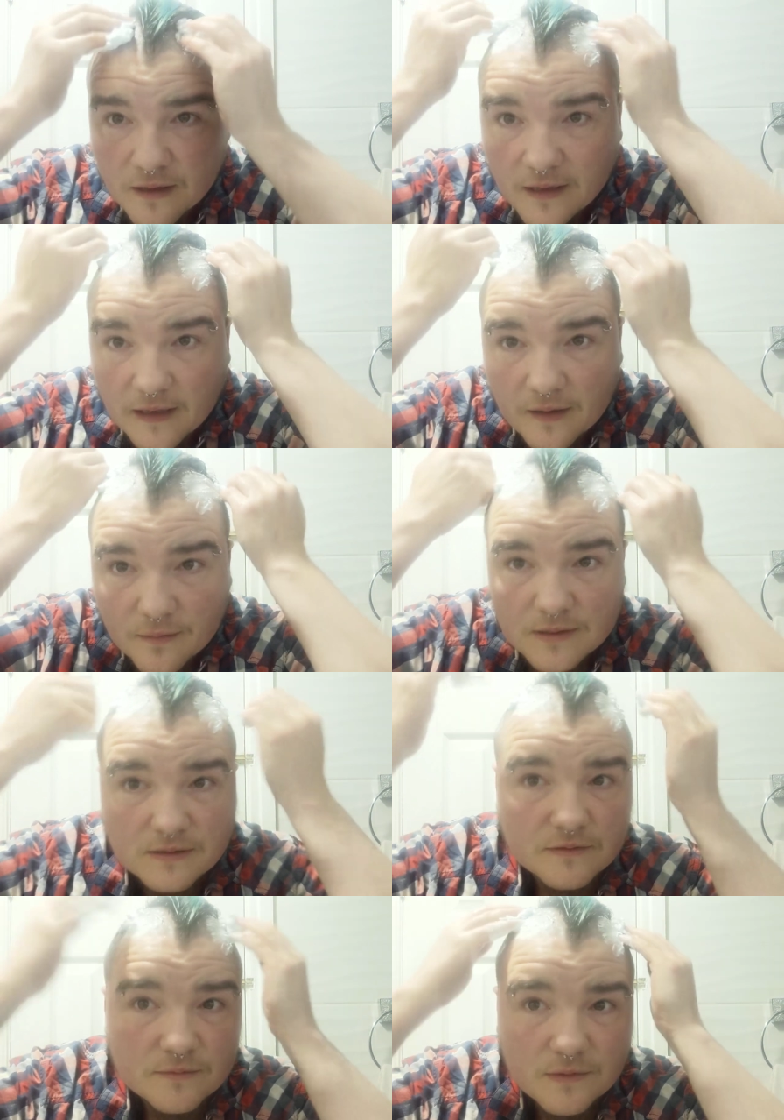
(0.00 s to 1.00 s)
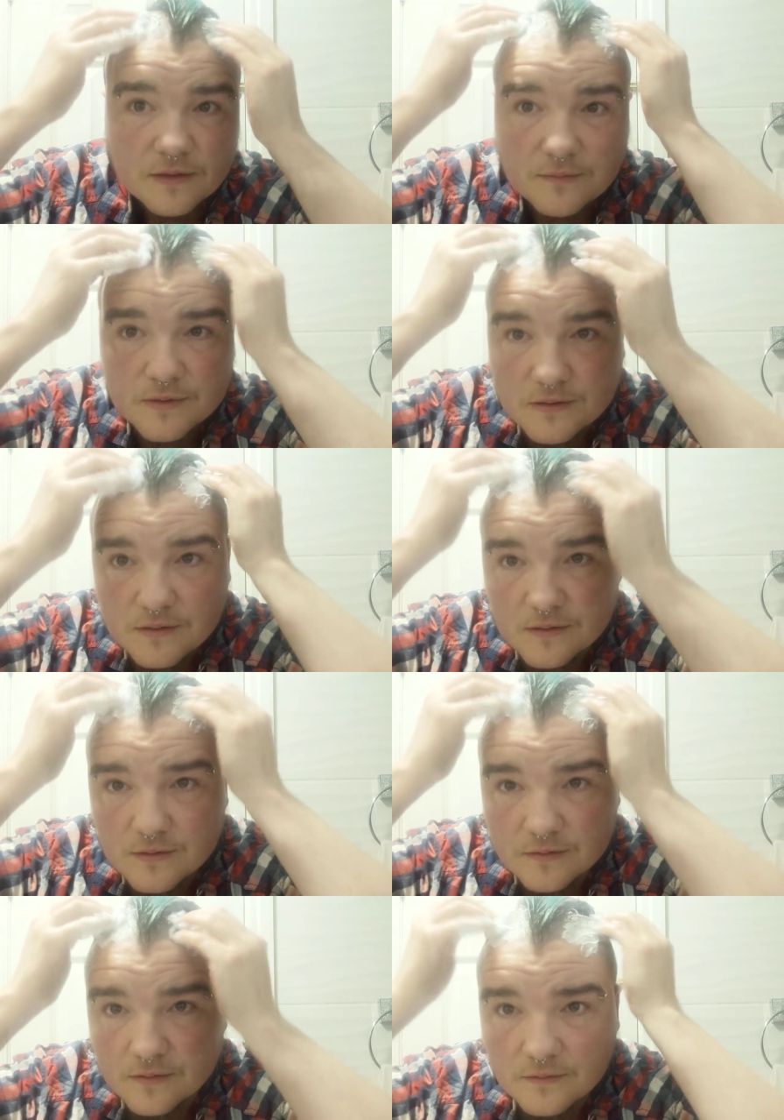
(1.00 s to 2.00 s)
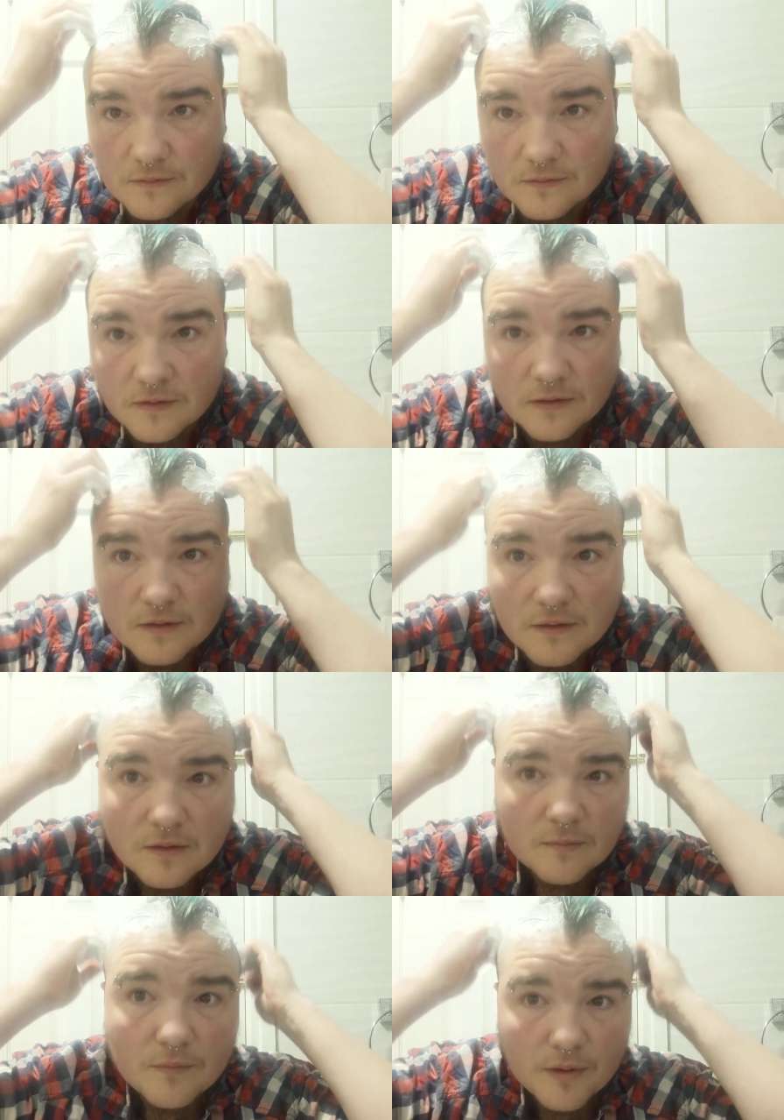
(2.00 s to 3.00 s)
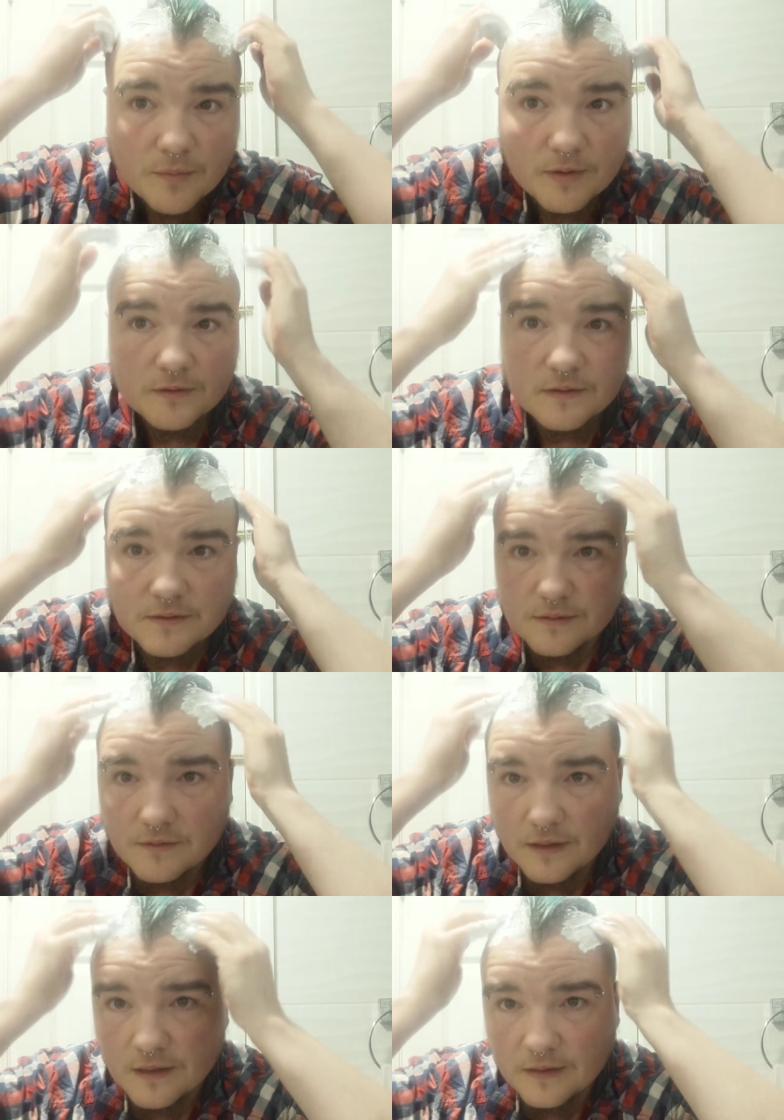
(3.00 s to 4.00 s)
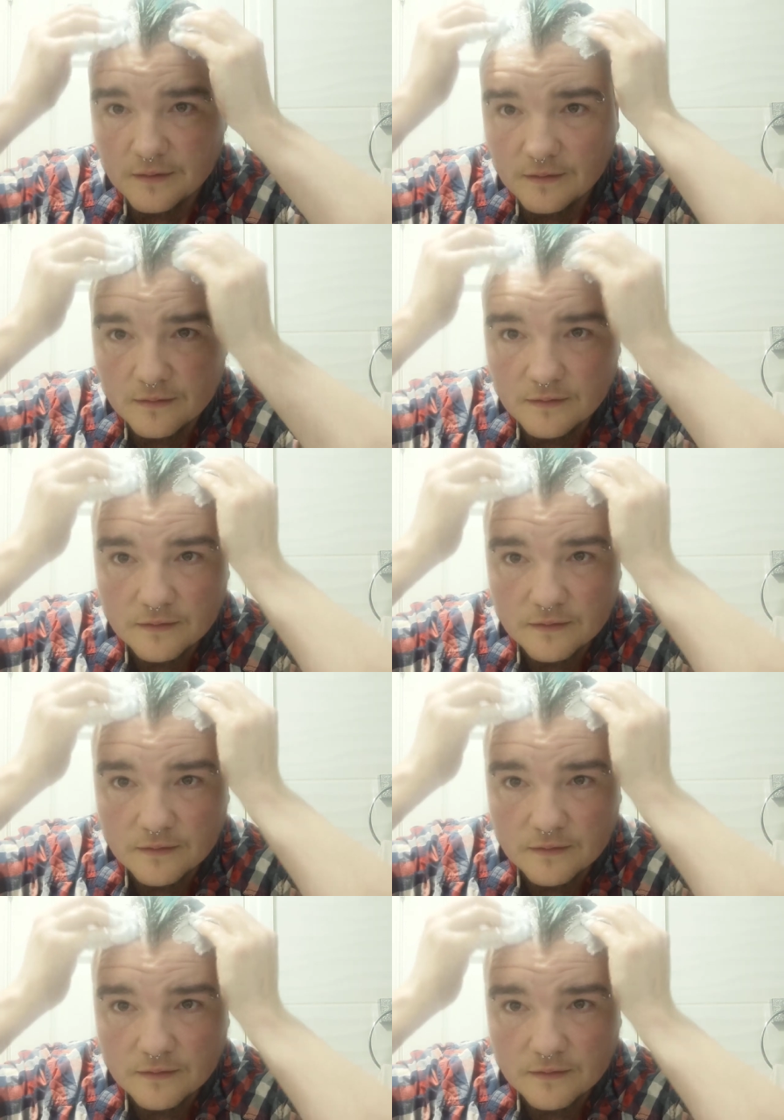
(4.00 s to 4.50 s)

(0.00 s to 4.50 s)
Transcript: I can't help myself sometimes. So, pop all this on here.